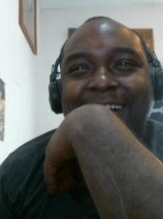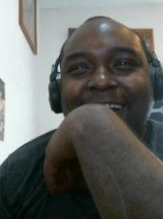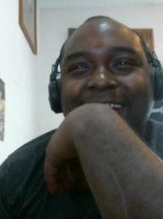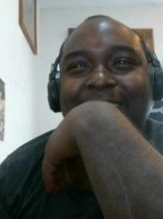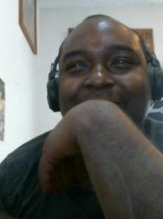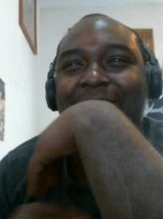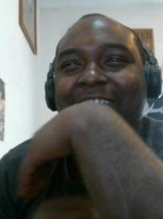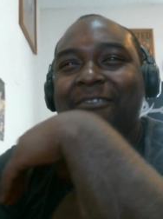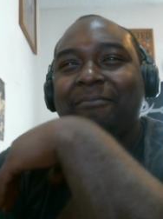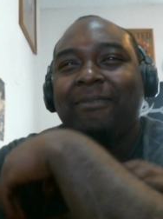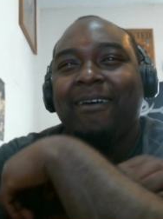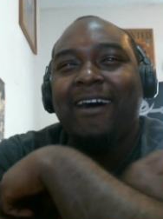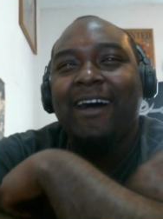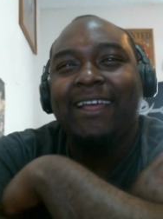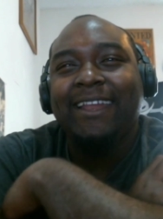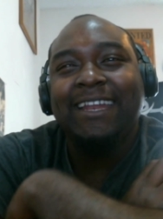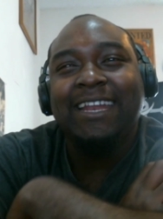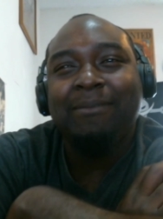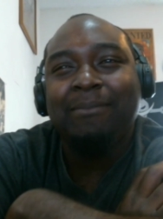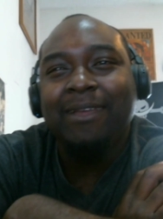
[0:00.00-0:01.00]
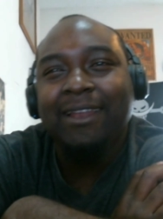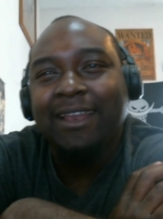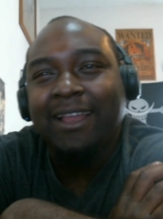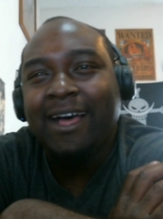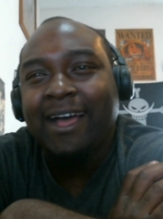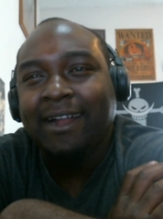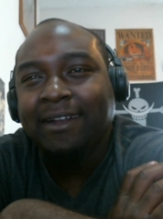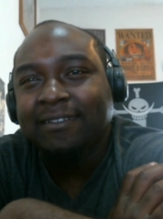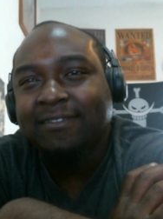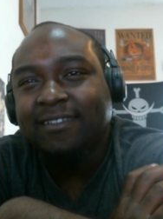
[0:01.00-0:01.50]
Going behind enemy
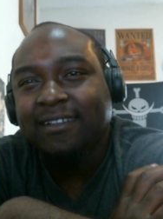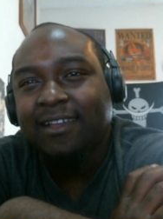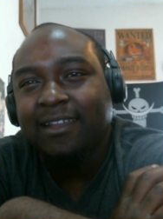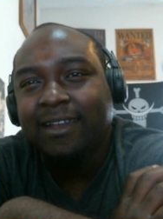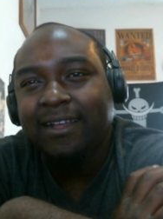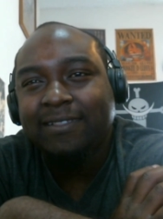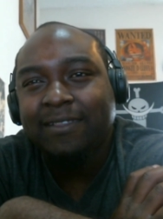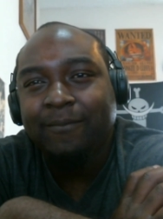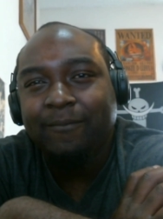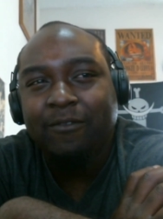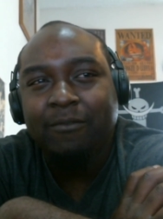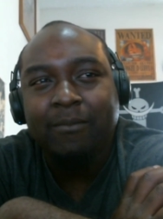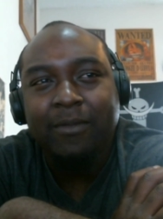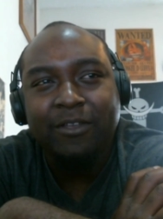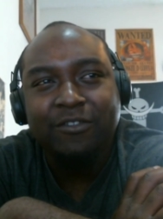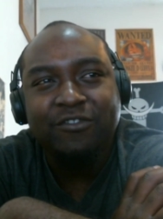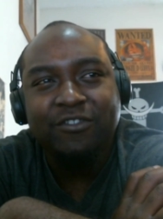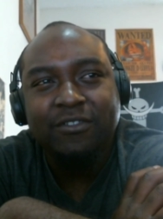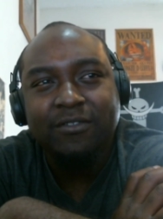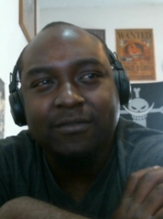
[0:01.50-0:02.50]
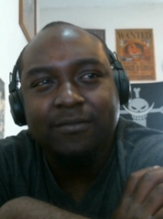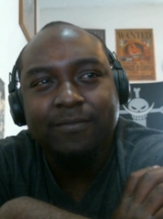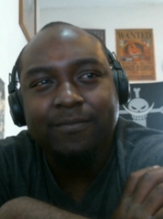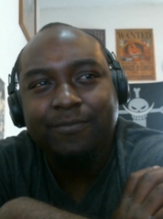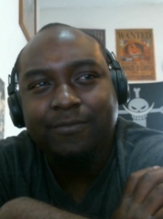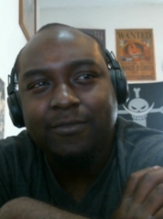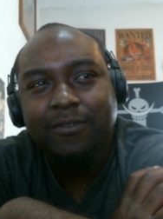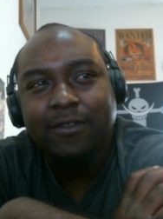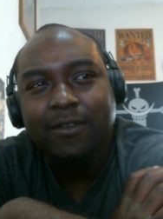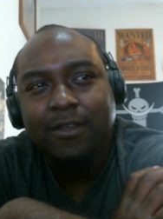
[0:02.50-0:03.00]
lines to collect information.
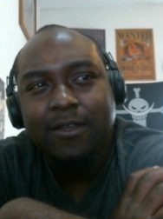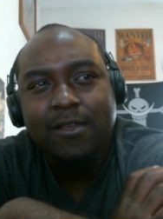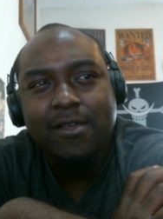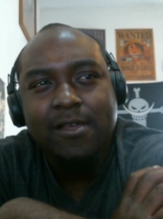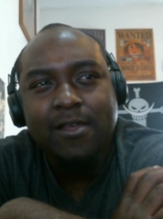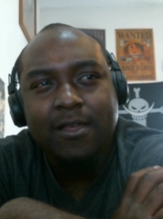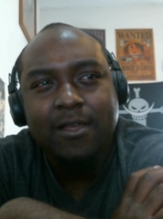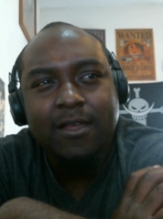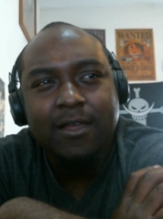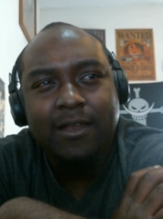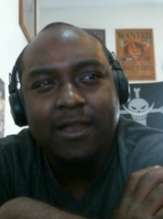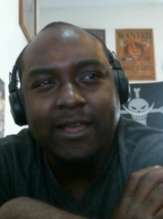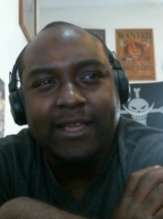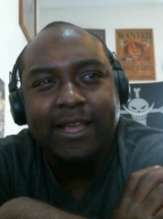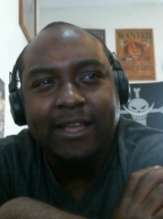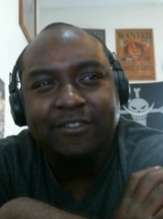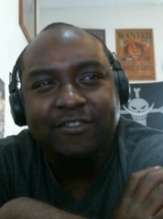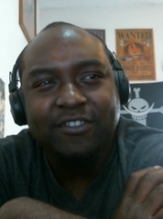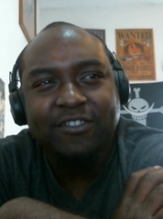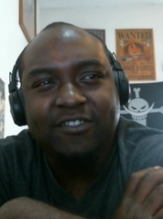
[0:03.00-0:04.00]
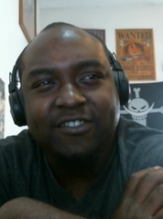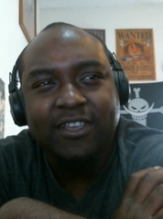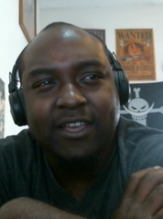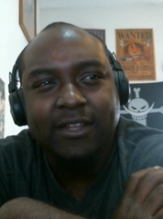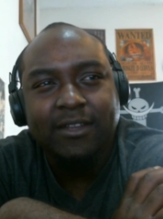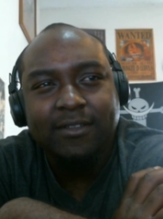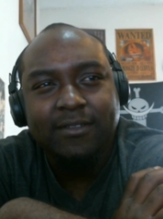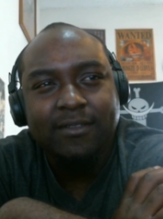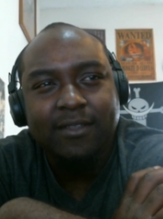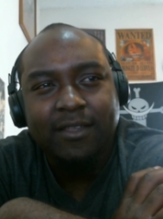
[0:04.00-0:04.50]
Like I just
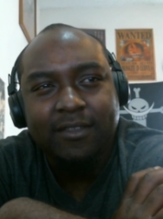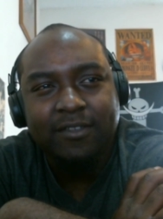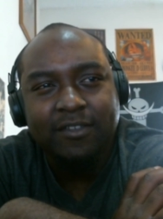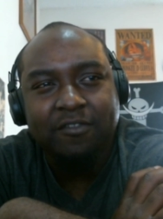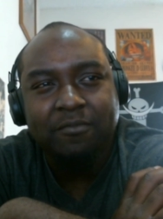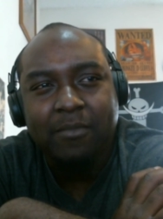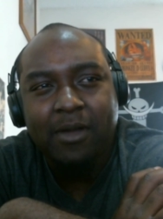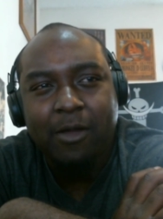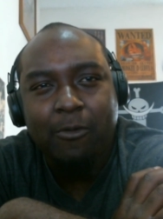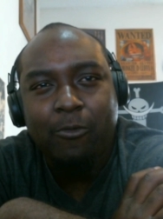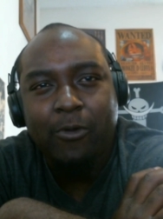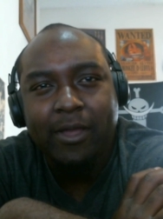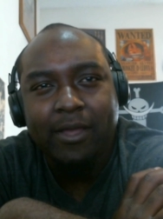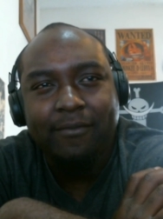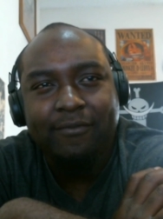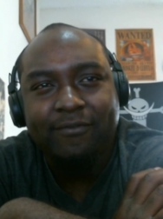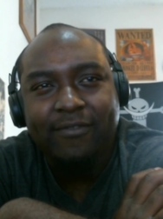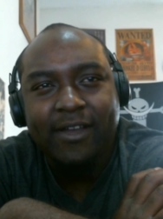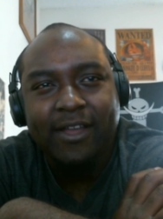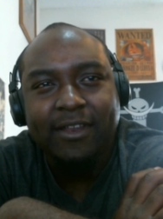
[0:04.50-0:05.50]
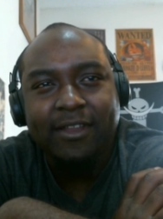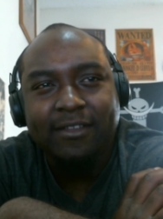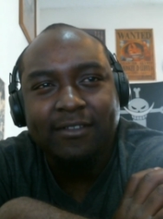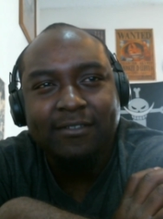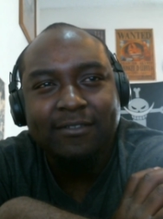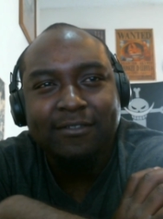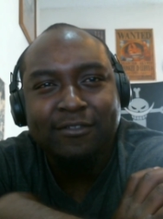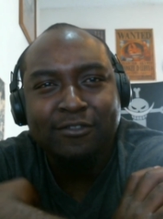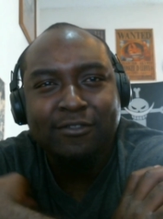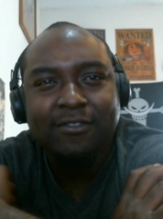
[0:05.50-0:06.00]
said, this is my way of
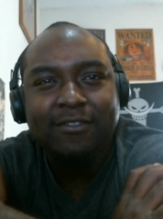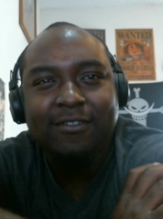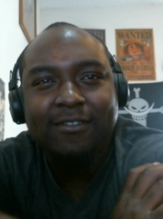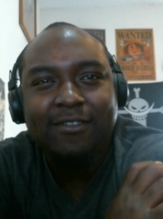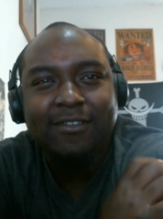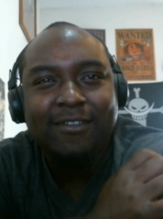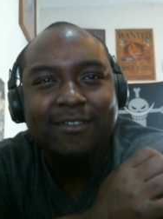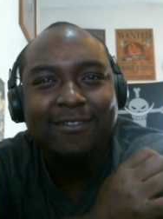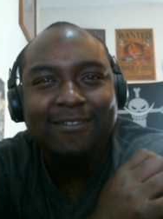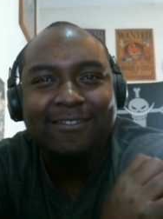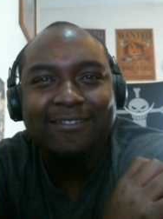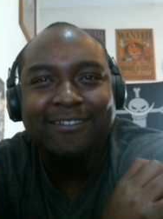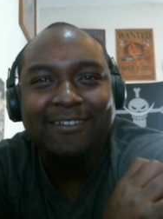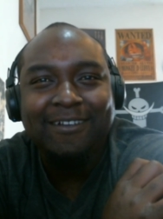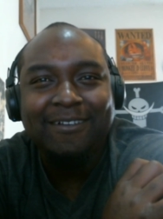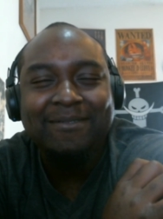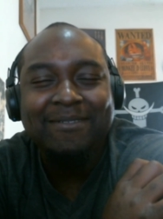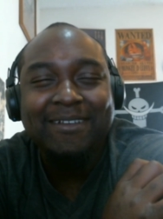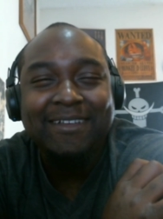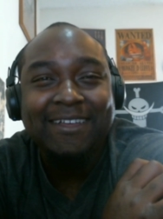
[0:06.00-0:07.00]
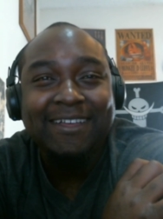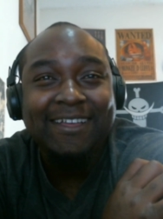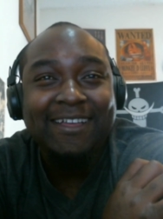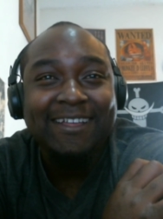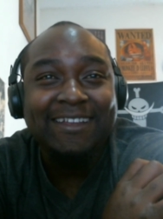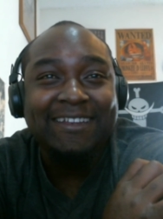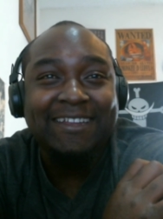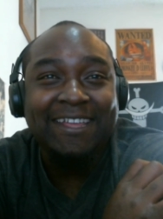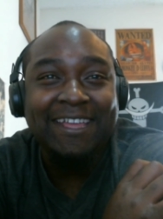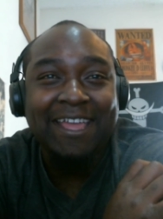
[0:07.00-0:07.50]
fighting.
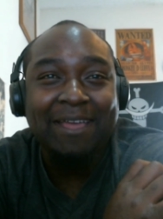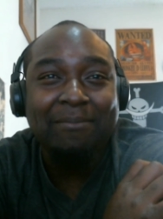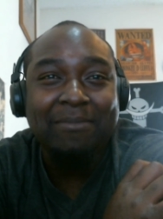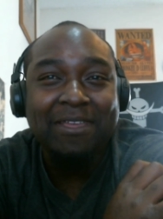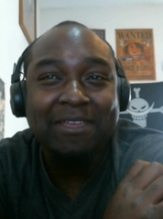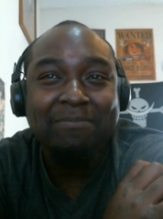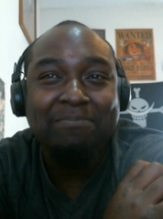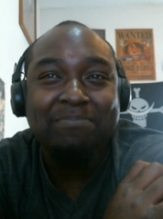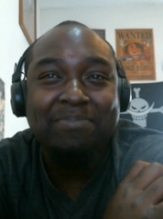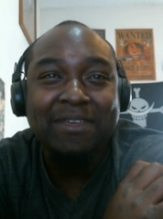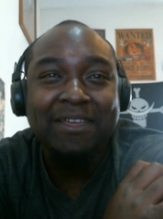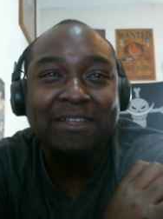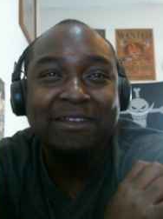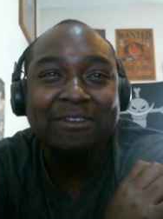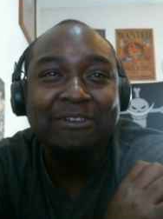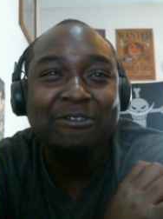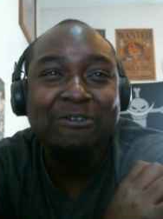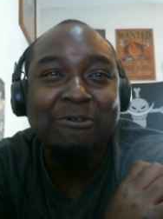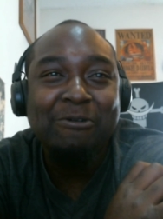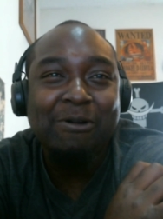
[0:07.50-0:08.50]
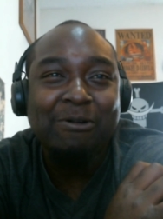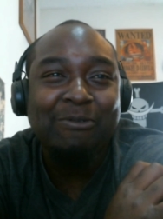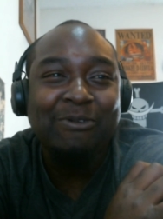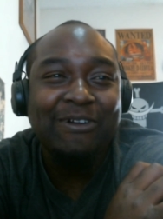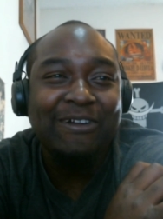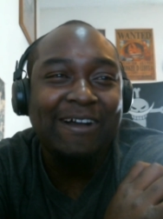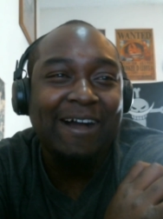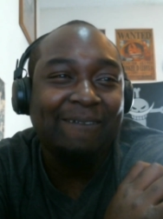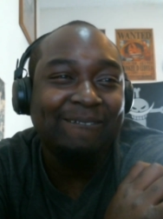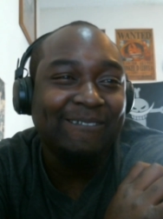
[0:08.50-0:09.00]
damn, he been knew where
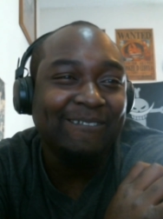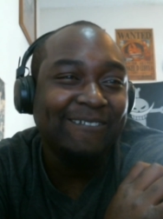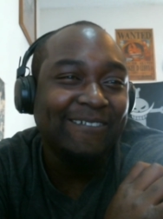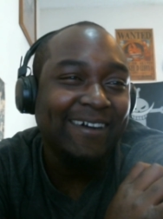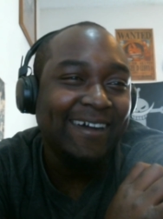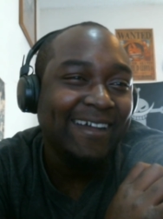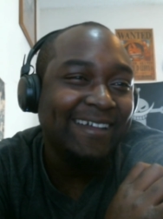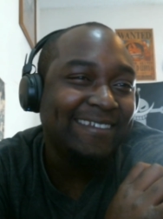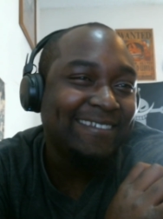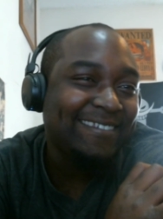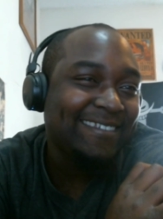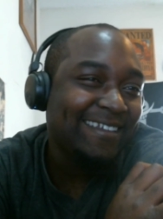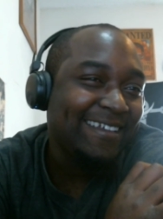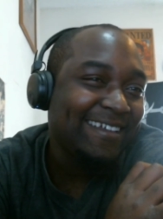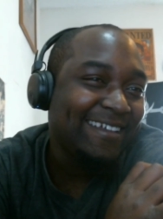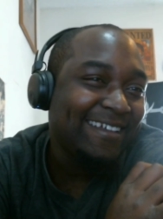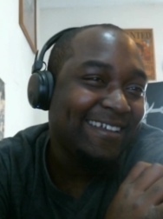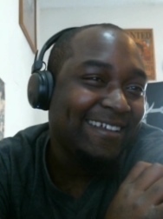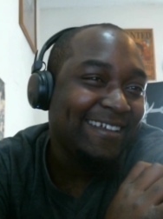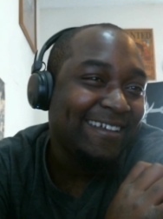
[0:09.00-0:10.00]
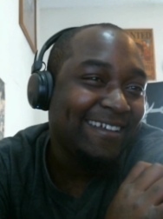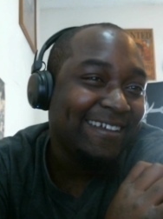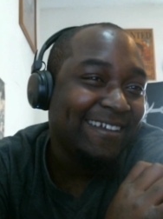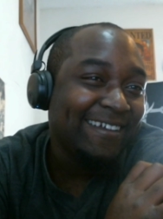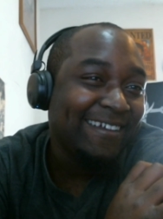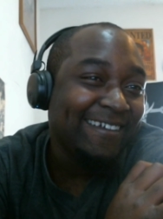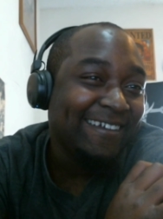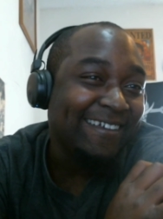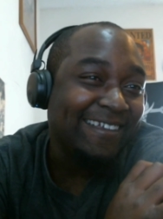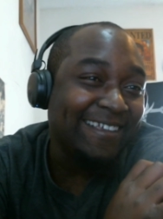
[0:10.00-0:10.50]
Morgana was.
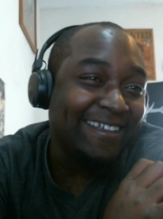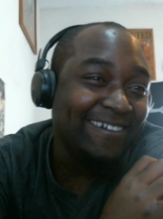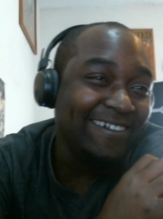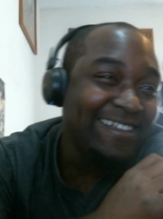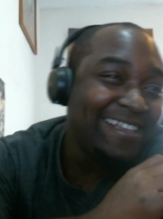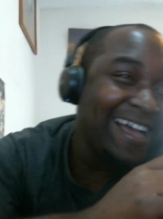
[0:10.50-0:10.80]
Yo, he